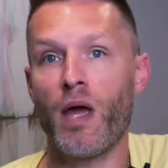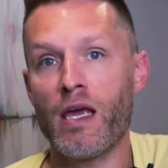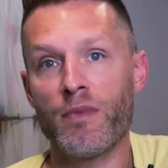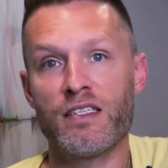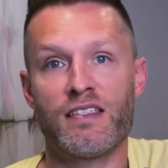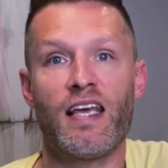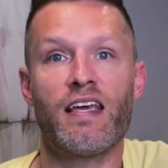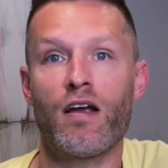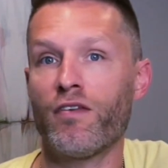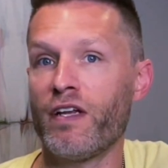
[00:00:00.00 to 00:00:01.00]
payments,
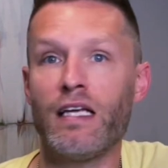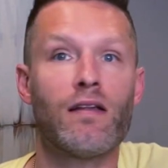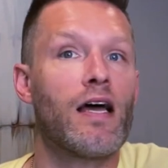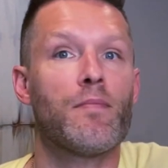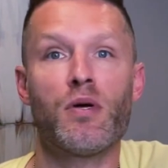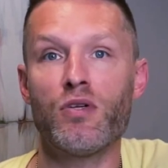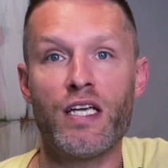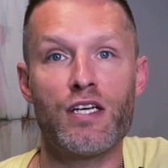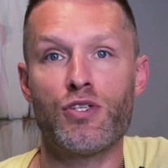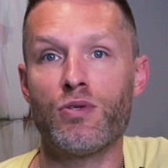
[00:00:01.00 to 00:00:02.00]
take care of any
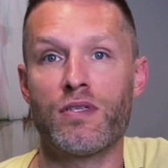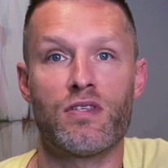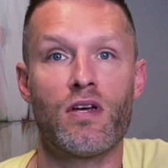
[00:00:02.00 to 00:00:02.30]
liability issues, and